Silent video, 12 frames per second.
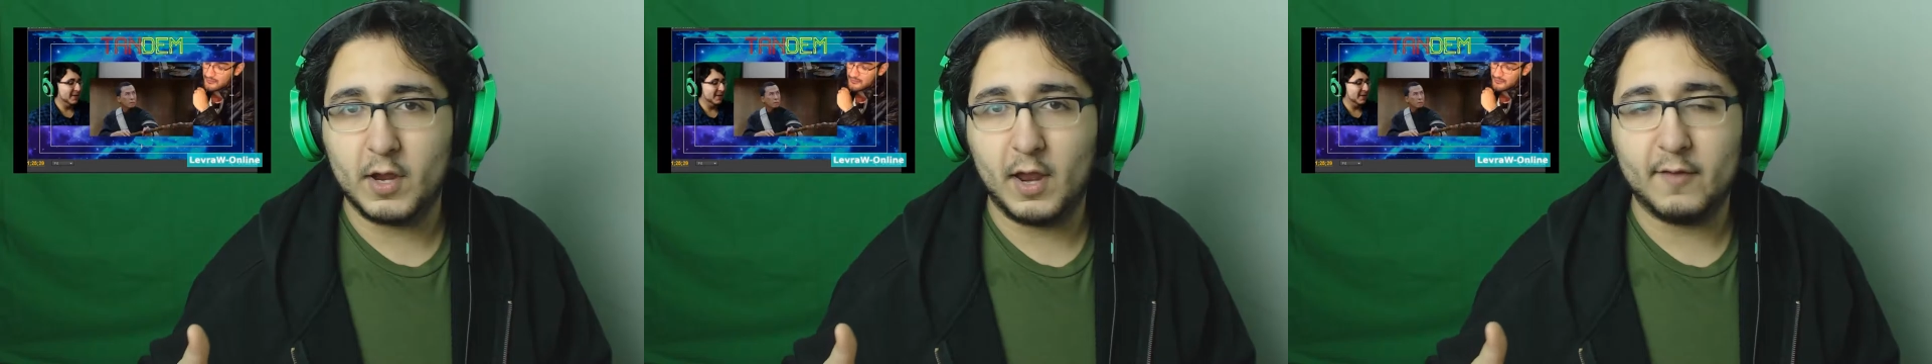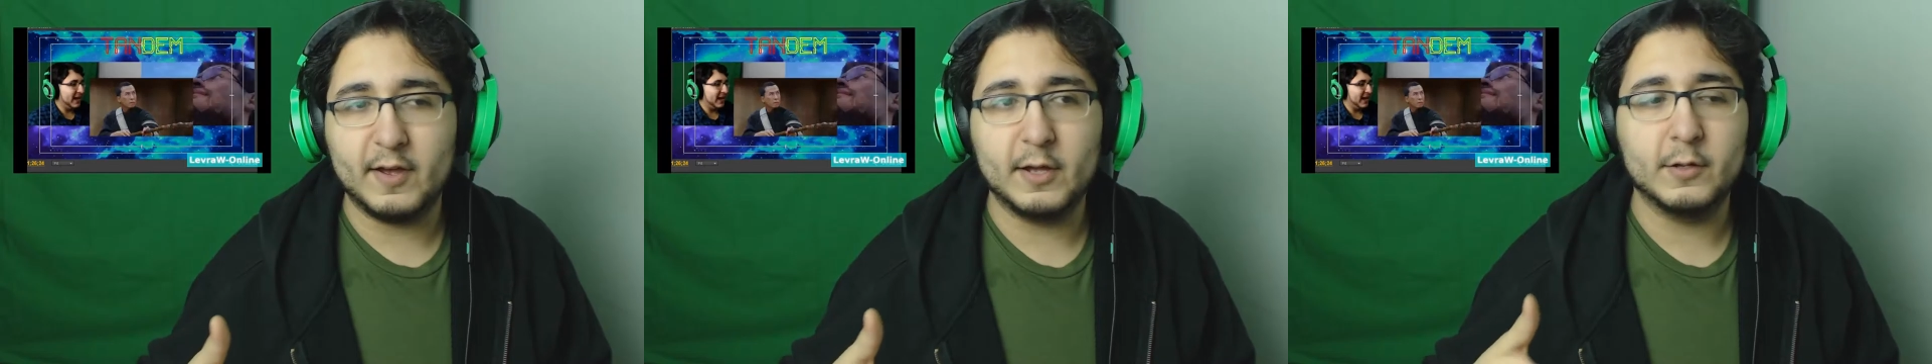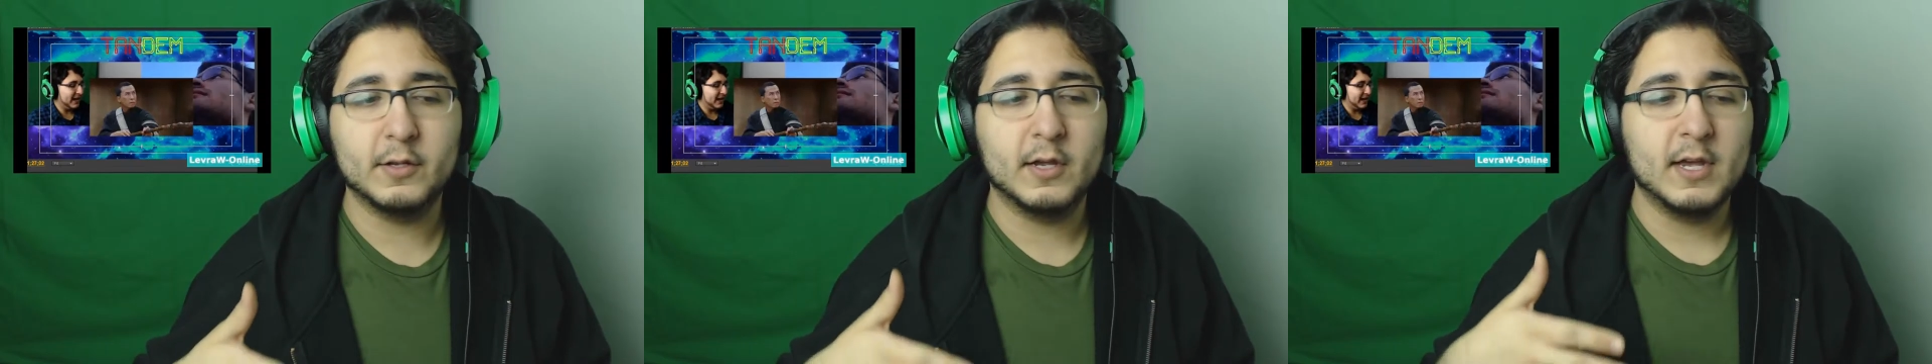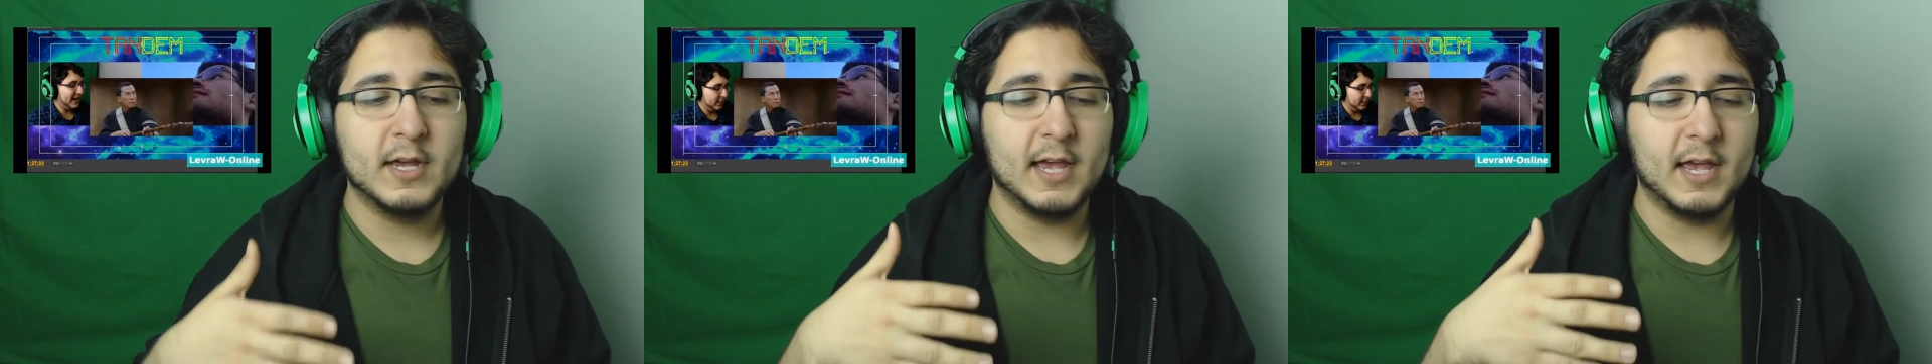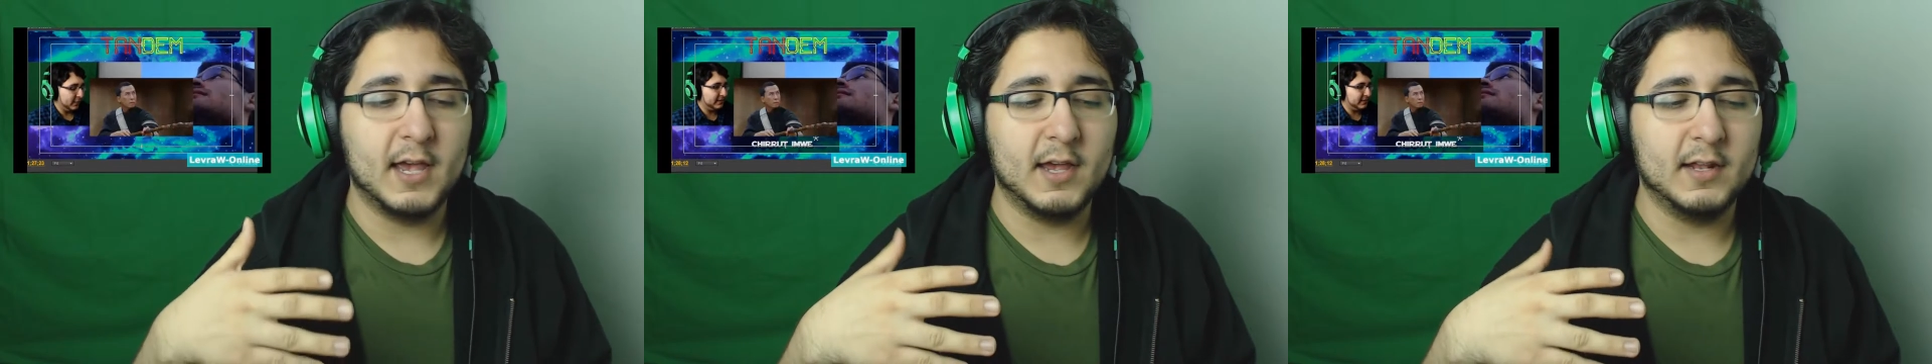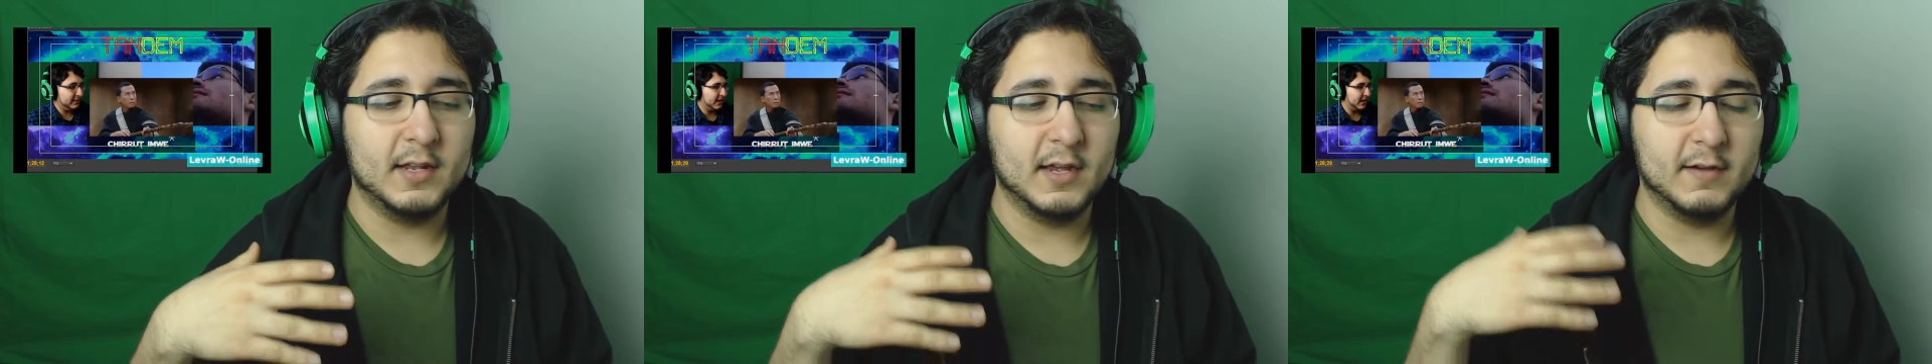talking about,
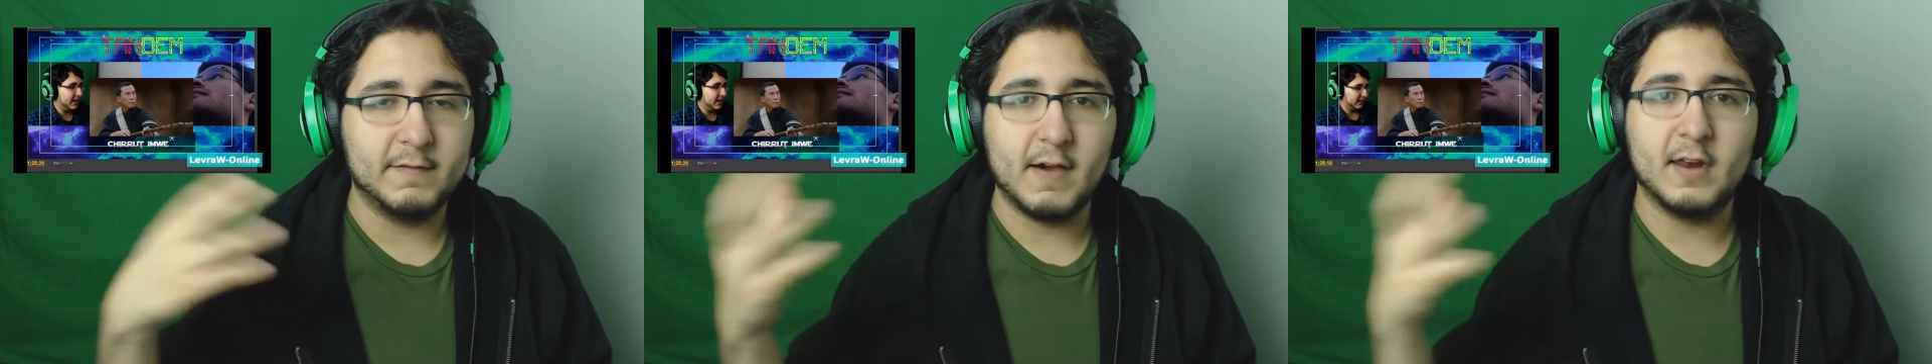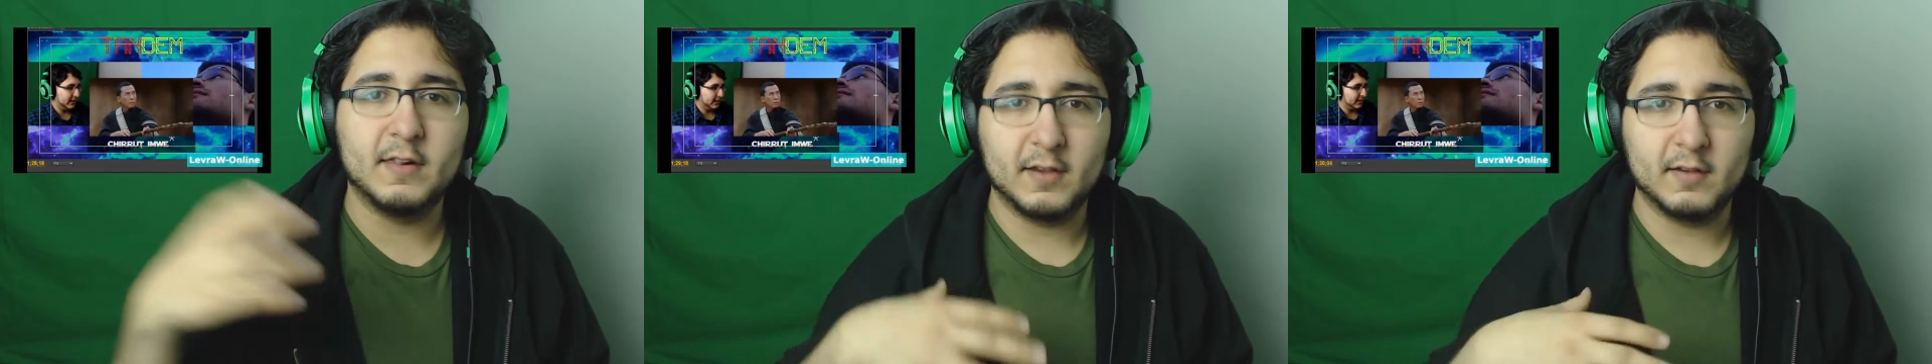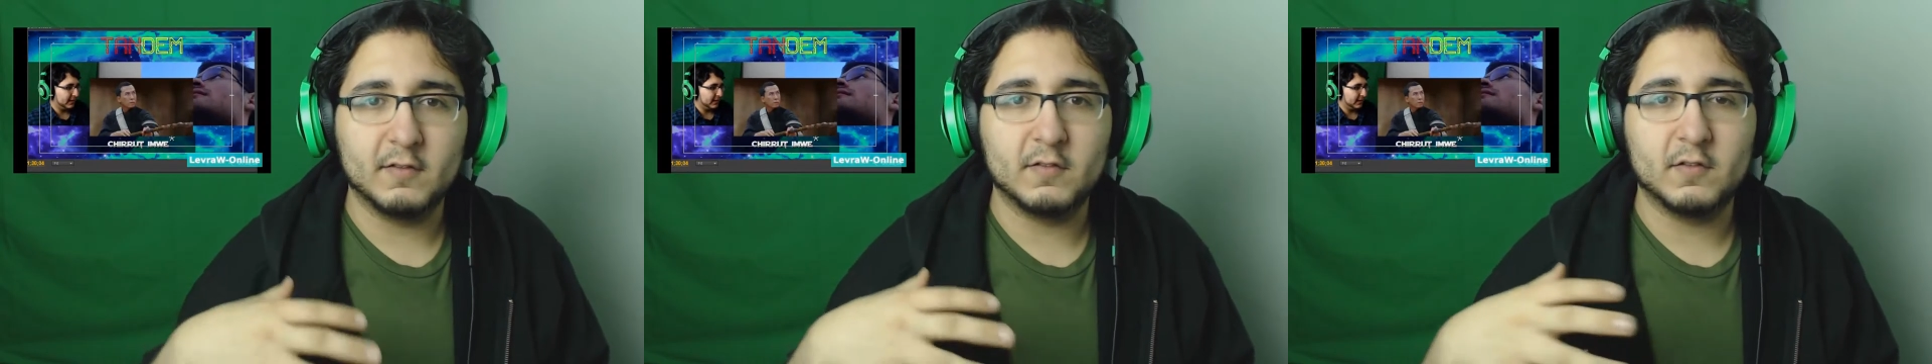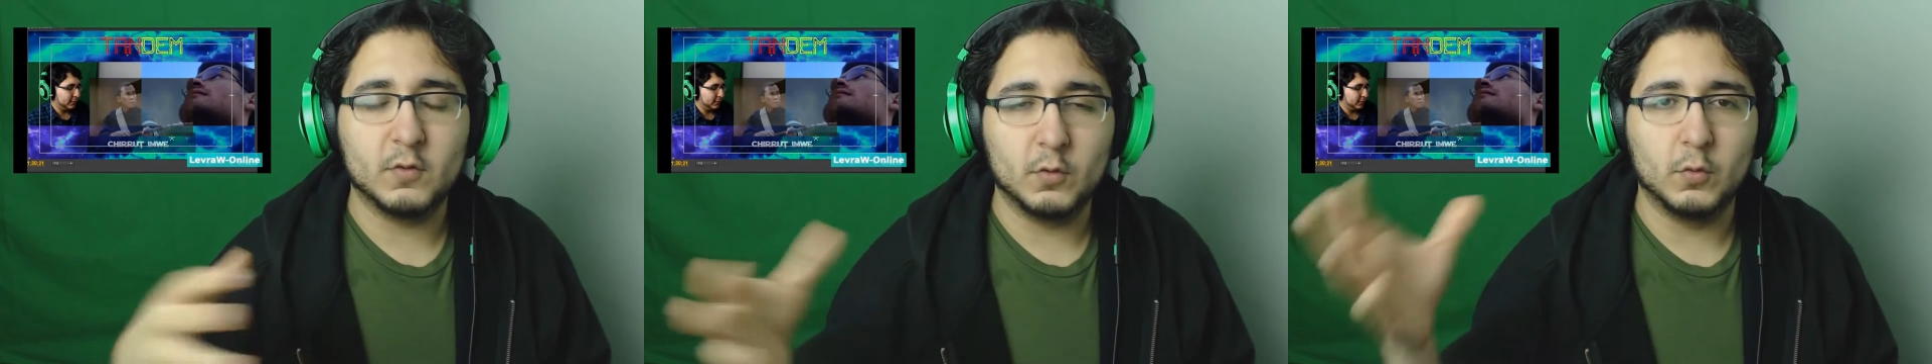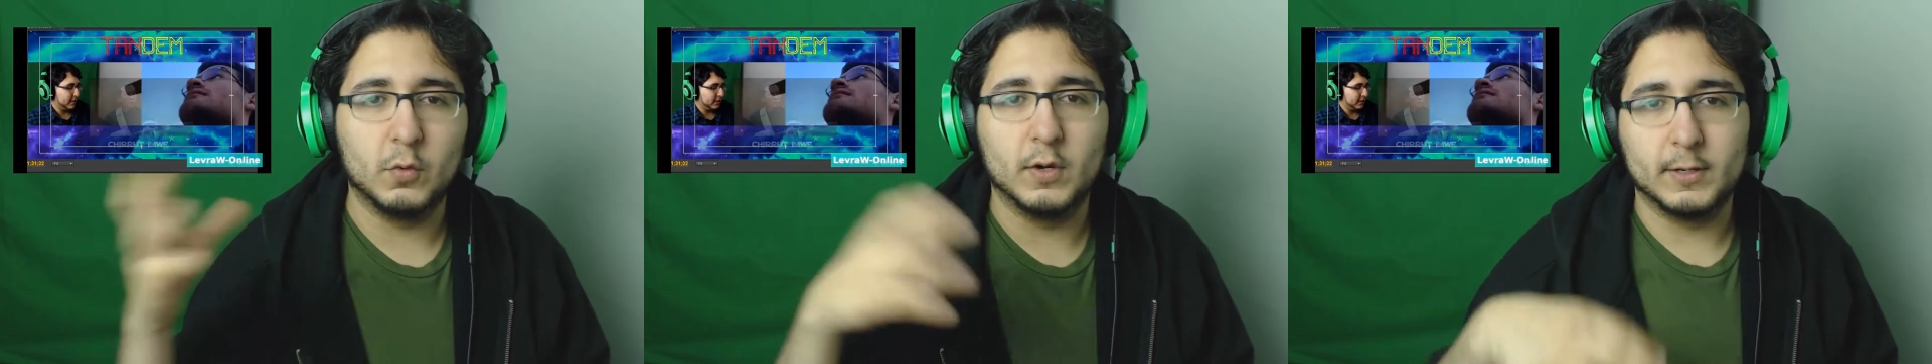and finding things to,